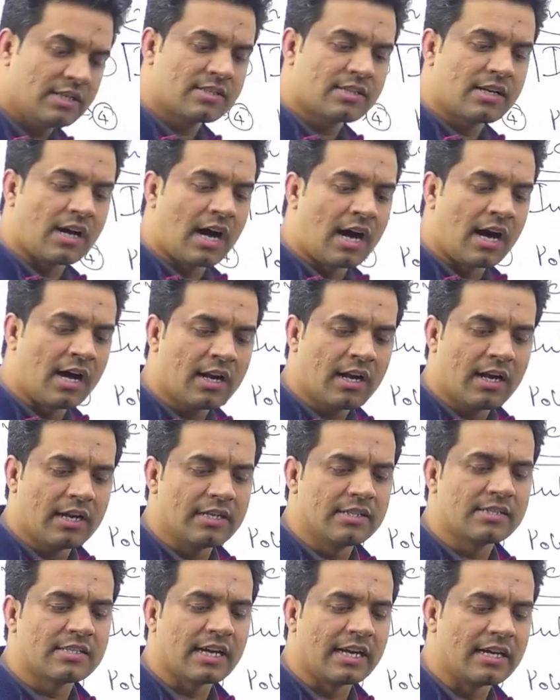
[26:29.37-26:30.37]
as car.
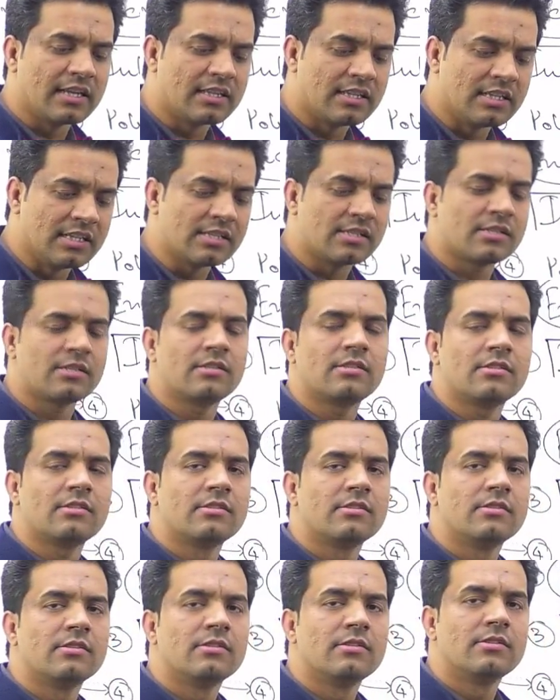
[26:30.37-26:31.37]
Inside this
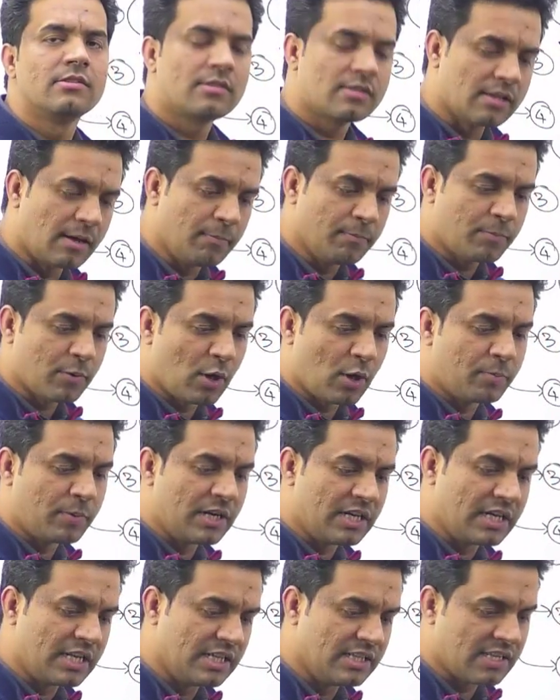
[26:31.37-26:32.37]
some
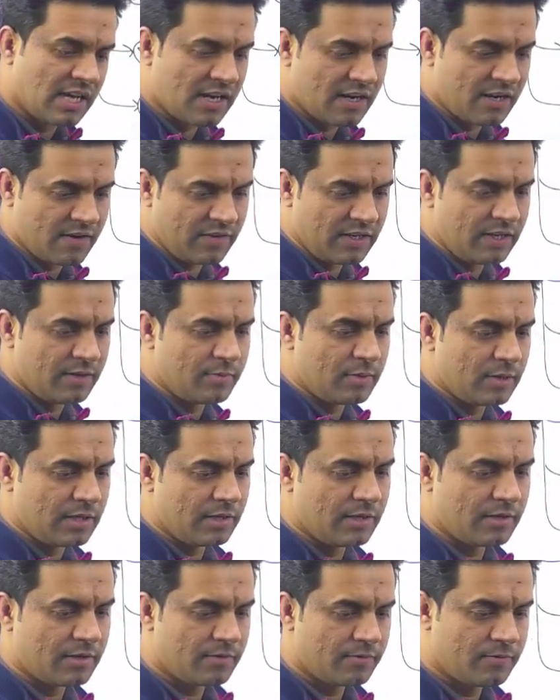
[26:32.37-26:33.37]
properties are available
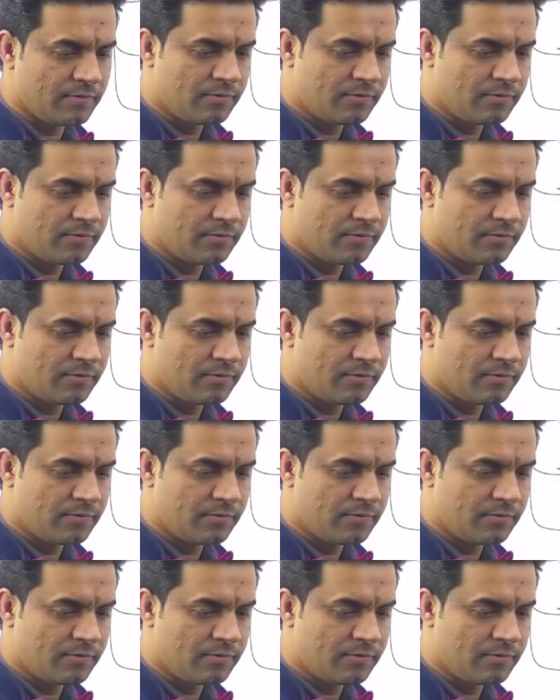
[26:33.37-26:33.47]
here.